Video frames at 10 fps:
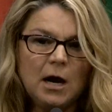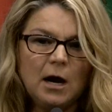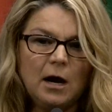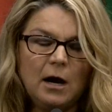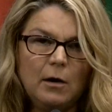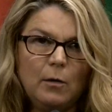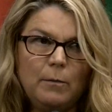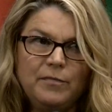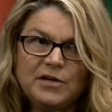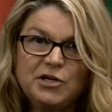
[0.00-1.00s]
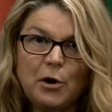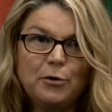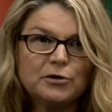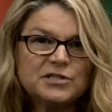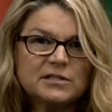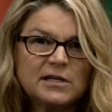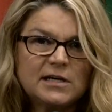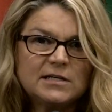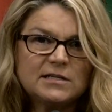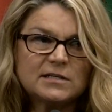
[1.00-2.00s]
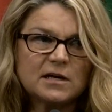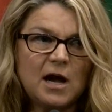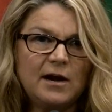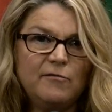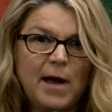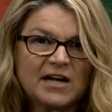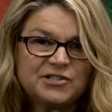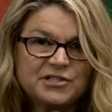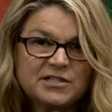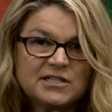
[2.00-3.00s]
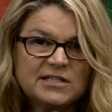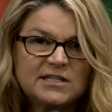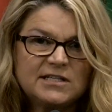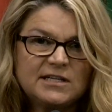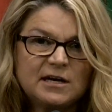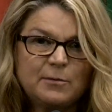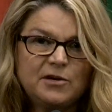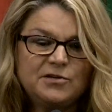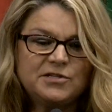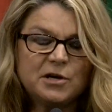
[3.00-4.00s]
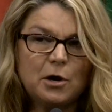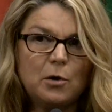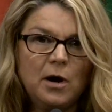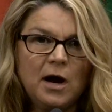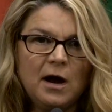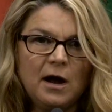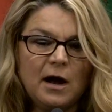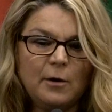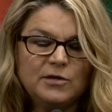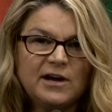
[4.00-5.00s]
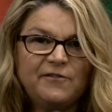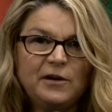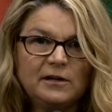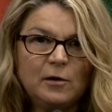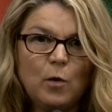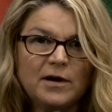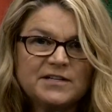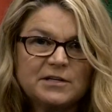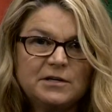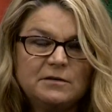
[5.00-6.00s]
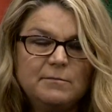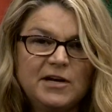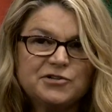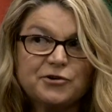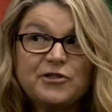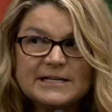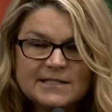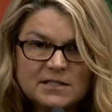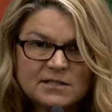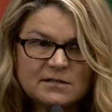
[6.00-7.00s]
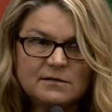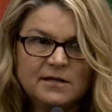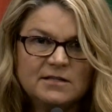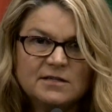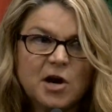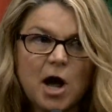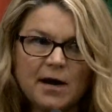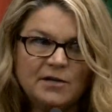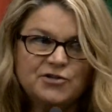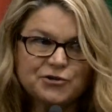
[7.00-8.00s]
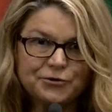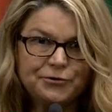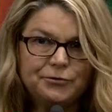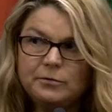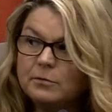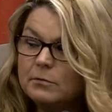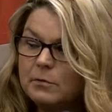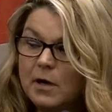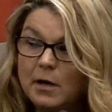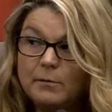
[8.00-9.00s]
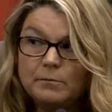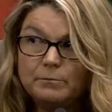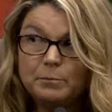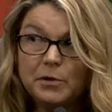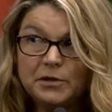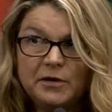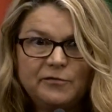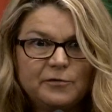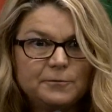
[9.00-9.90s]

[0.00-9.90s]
the donors list kind of matches the CCW, so I would definitely want to make sure this is not a true belief.